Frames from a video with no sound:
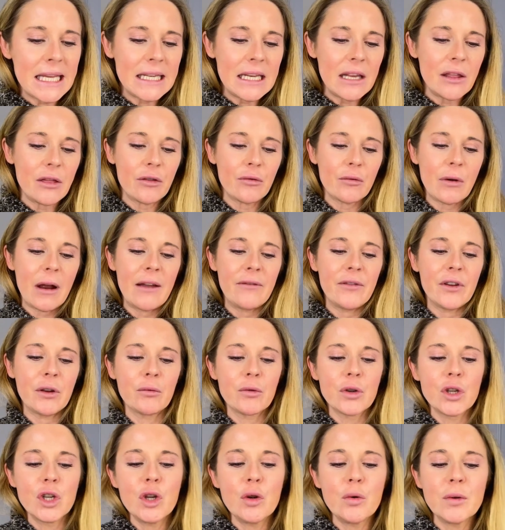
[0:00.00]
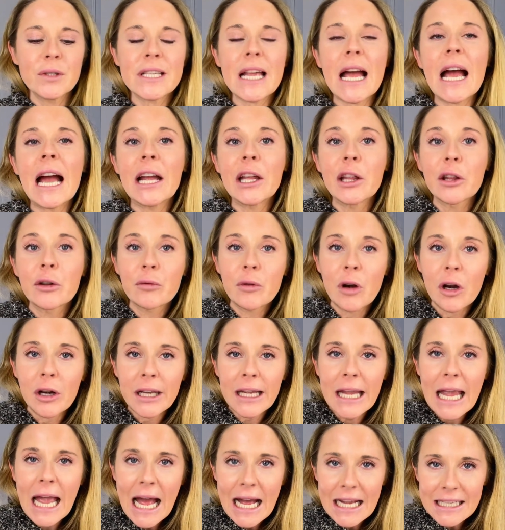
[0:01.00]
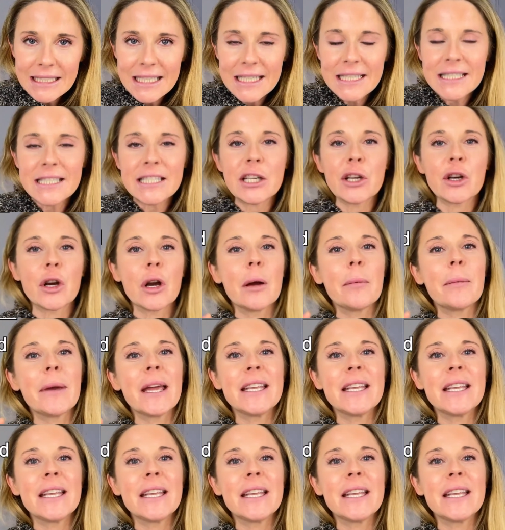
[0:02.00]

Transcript: and Thriving Renew is a hyaluronic acid serum.